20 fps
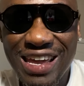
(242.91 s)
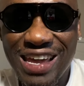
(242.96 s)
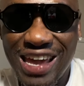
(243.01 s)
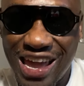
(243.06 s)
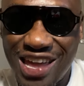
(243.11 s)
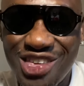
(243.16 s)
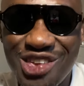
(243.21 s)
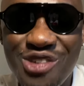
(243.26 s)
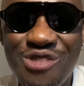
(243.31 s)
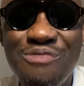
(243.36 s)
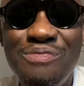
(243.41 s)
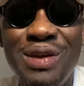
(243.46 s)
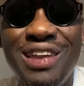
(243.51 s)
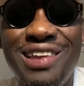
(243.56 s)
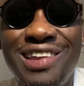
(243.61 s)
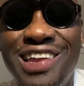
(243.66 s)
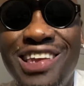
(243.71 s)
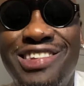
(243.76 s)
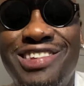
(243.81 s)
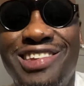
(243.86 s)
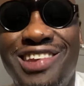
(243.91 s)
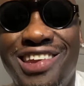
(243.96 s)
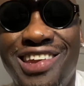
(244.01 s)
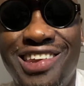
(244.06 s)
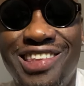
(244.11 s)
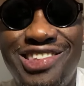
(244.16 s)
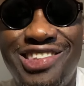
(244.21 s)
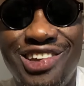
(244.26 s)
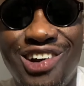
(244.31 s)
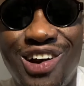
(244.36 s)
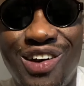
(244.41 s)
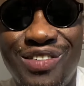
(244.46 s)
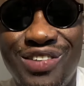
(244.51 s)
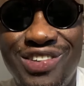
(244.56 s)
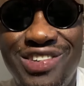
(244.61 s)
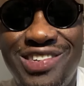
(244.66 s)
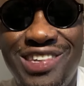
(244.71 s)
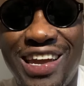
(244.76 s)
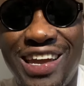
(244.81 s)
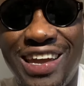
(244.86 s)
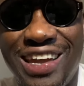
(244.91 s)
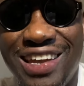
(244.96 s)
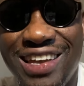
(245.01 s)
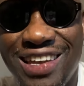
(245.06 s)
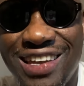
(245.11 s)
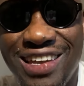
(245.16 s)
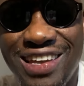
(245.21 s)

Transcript: And you've been listening to Tarver's Take.